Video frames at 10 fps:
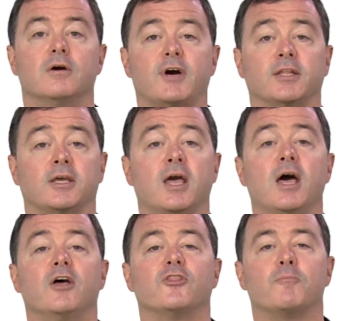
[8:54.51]
Finally,
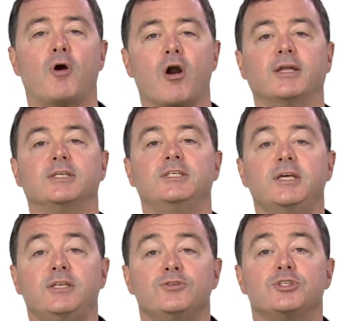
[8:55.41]
the bar
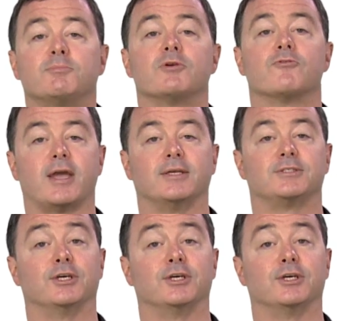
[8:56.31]
continues to be raised